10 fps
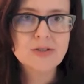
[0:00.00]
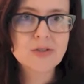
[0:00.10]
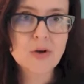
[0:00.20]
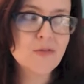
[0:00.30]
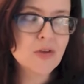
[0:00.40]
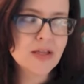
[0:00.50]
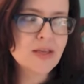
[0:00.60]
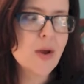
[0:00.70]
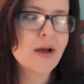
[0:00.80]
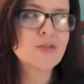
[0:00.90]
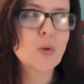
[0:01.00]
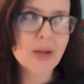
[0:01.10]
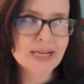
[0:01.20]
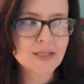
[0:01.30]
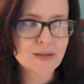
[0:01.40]
don't feel like you have to
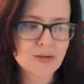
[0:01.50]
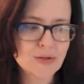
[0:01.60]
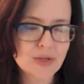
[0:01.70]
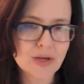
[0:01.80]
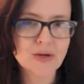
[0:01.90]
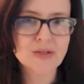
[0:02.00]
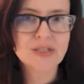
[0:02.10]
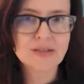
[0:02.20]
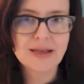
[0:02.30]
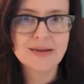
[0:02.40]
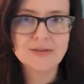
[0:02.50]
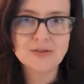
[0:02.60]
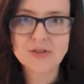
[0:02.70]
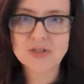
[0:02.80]
wait to the new year to then